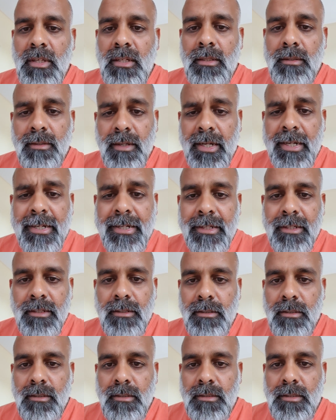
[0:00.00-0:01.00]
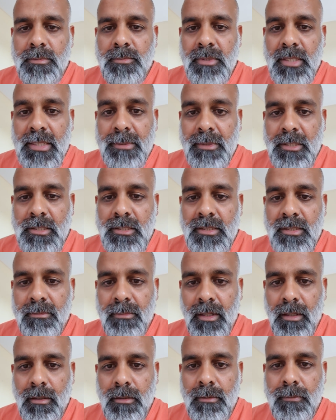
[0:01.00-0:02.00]
the idea is pretty much
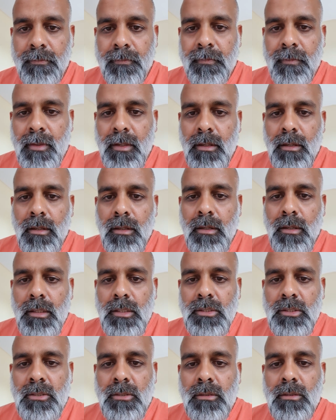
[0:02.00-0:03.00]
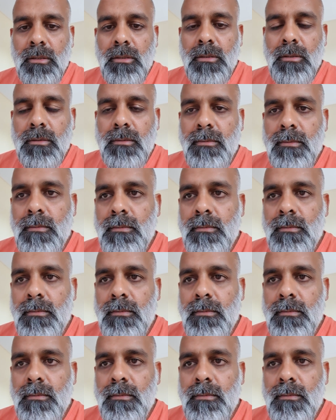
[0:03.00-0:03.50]
similar. So